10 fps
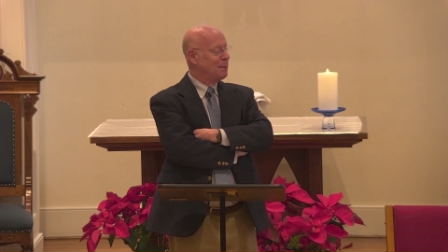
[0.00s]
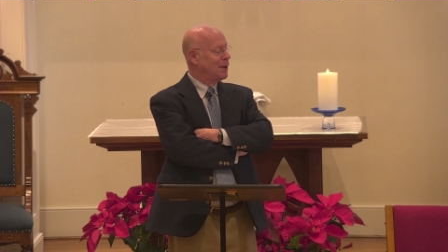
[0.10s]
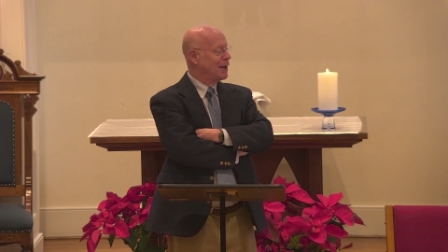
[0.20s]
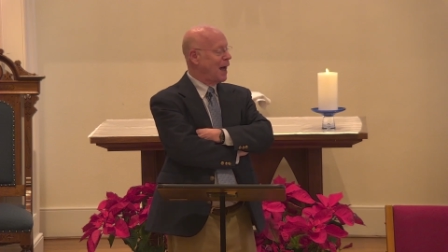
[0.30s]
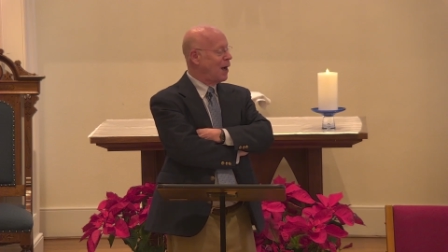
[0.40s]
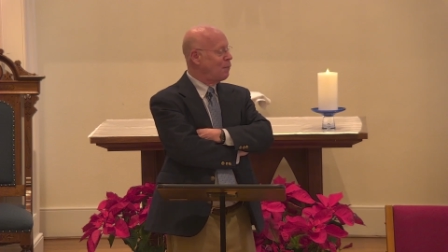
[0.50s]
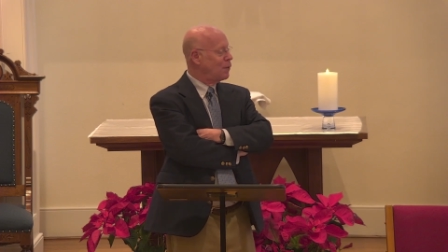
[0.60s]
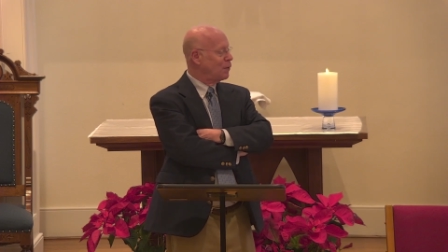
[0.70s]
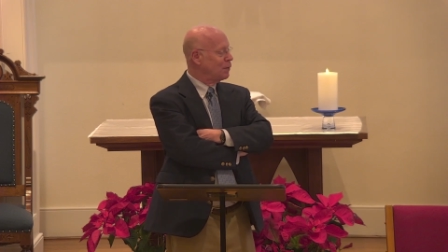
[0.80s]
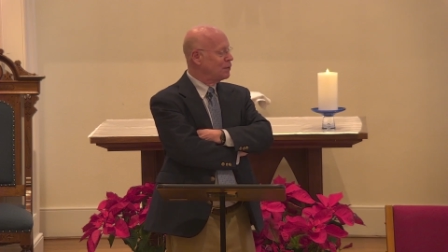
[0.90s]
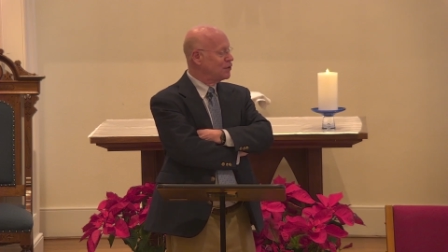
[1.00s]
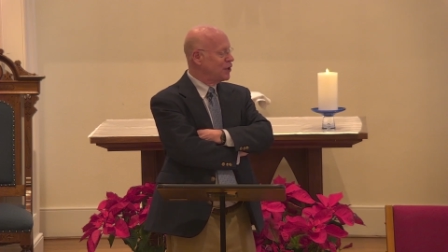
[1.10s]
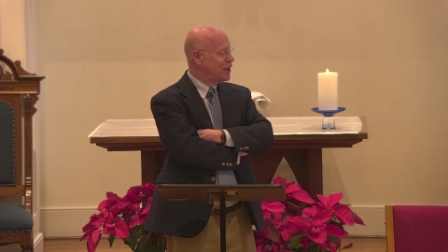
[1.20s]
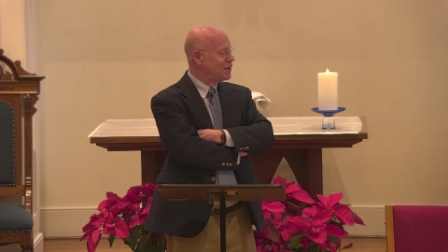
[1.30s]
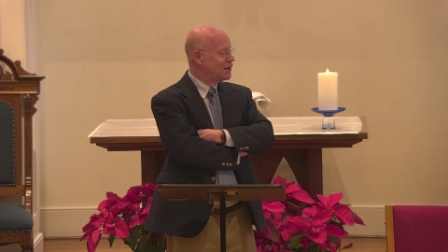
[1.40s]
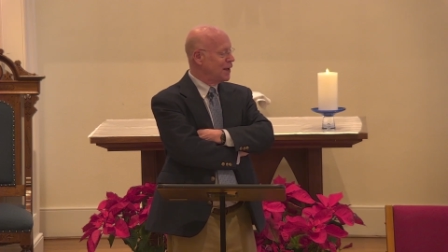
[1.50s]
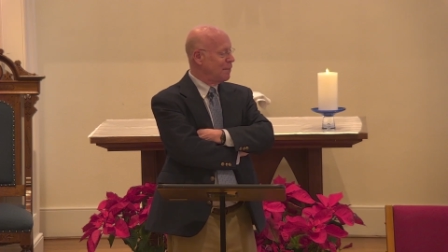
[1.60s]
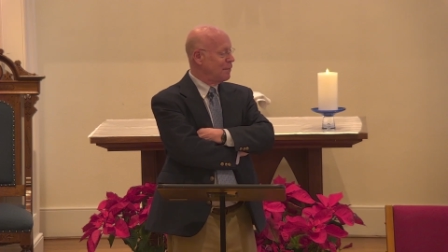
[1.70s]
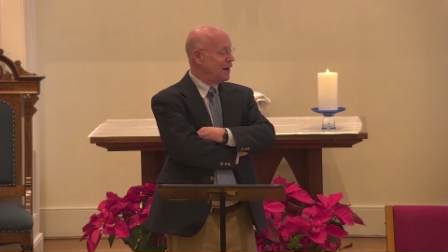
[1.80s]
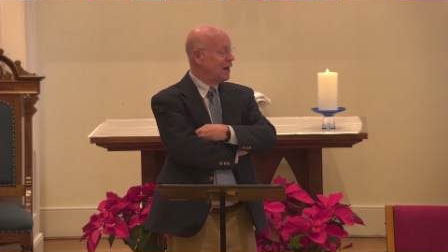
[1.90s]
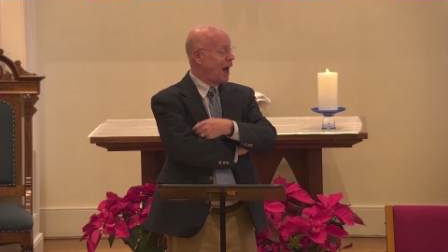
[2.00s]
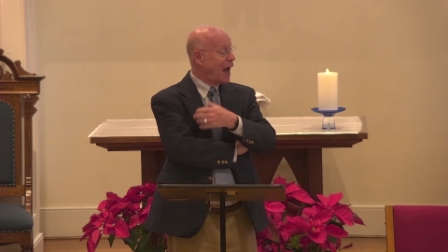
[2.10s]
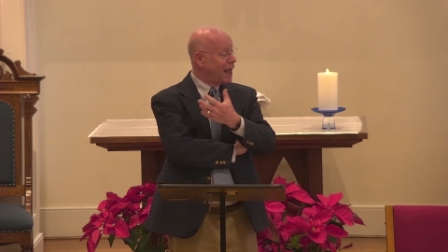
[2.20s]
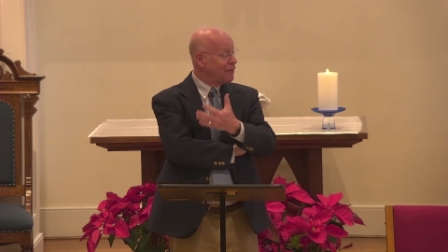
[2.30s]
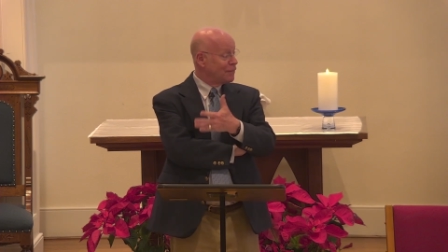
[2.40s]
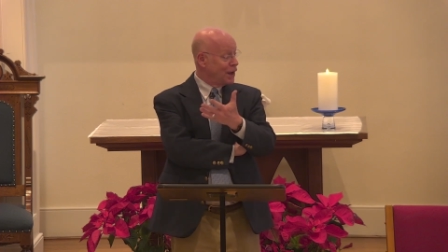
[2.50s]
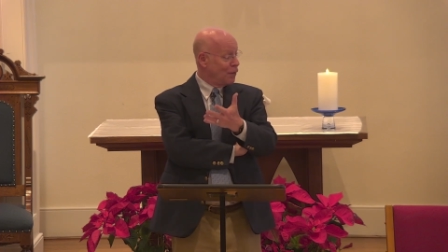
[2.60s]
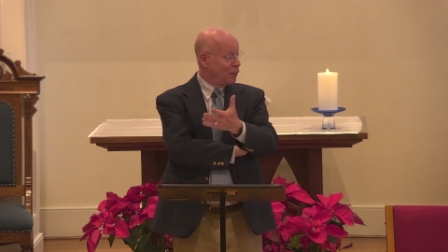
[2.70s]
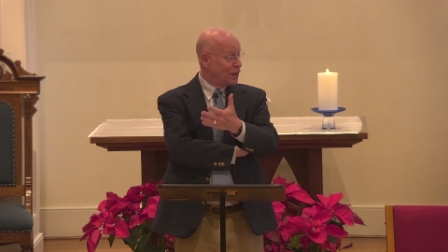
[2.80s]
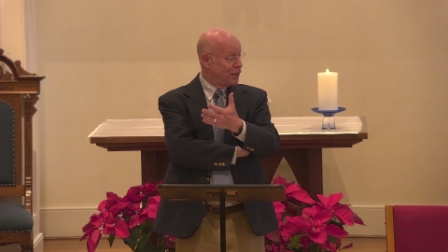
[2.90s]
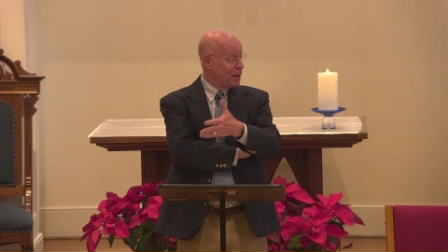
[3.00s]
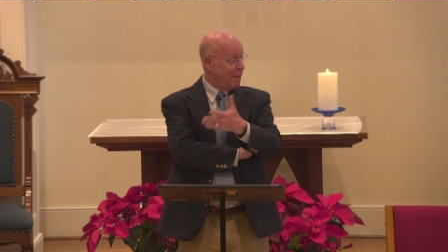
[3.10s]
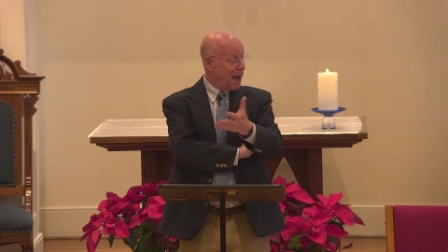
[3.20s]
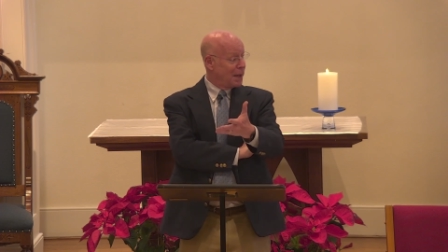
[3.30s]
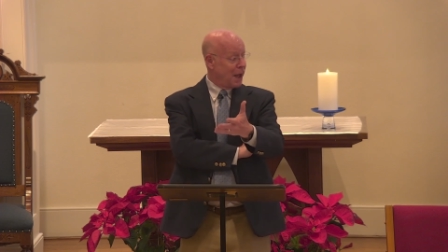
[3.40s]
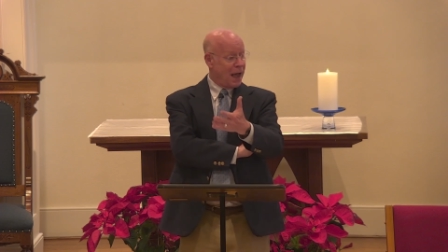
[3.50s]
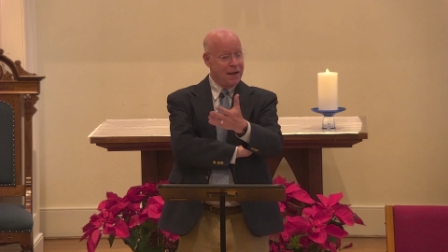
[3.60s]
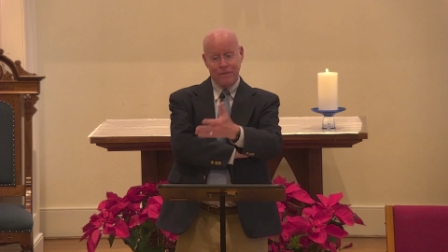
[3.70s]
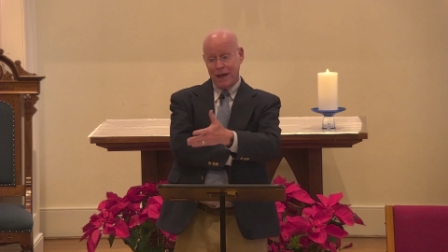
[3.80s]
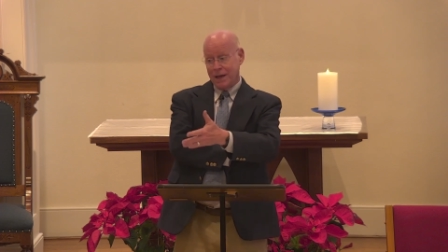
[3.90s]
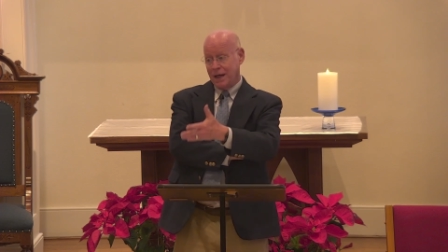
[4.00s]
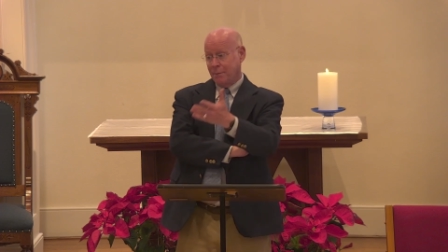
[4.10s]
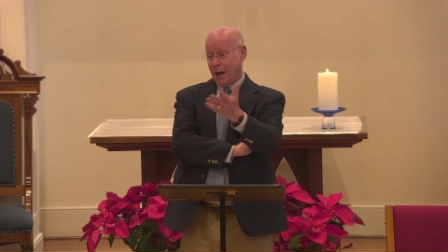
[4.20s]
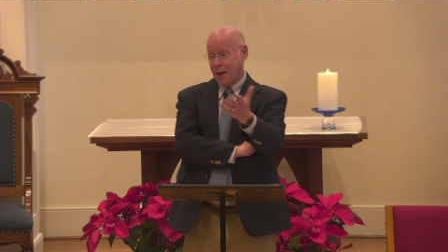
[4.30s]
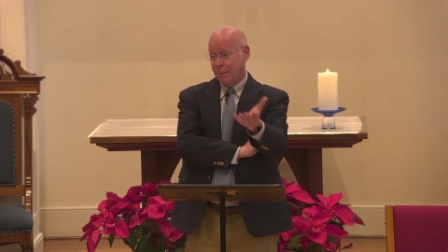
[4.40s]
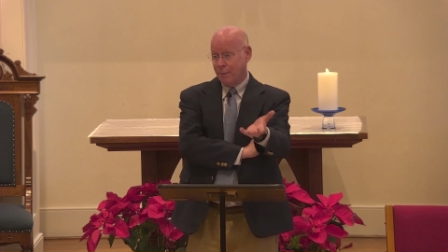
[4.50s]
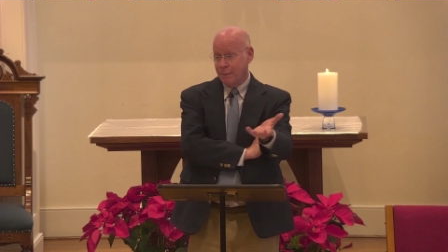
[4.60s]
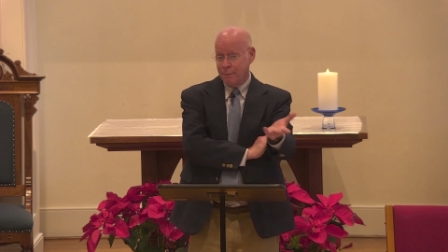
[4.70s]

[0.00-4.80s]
but I will share some that I have dealt with in my life and in my